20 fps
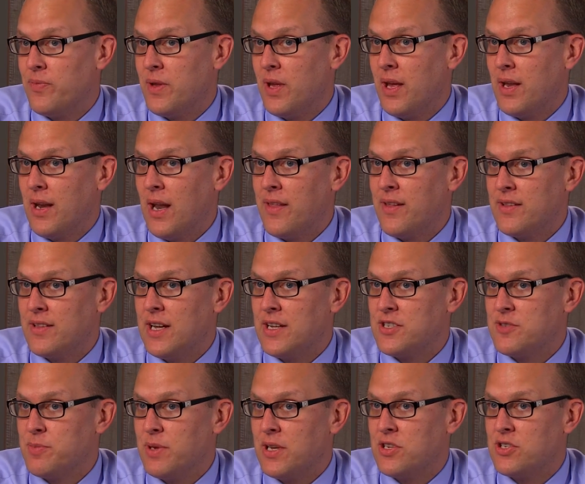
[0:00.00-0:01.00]
And I think that
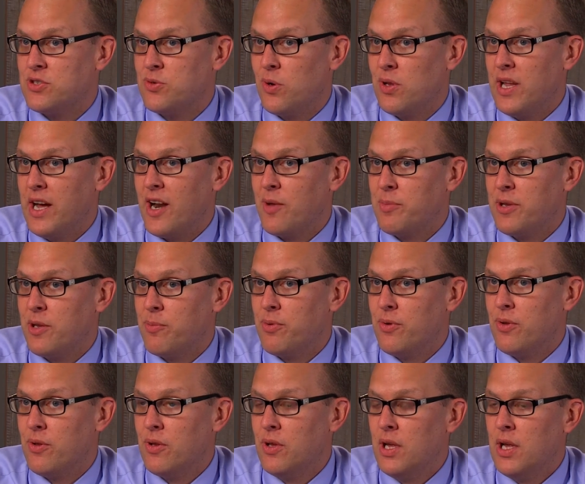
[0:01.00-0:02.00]
speaks to a lot of
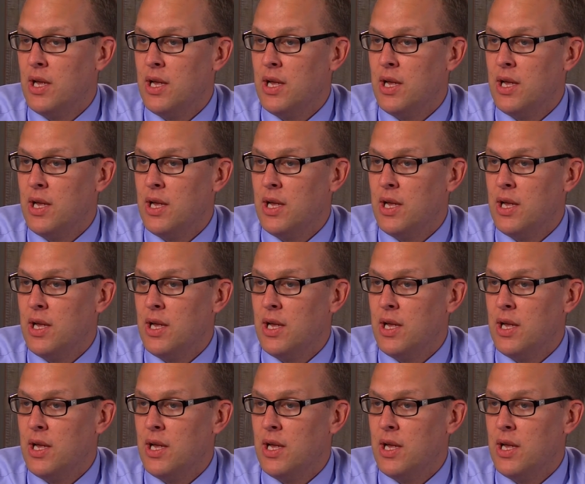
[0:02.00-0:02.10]
people.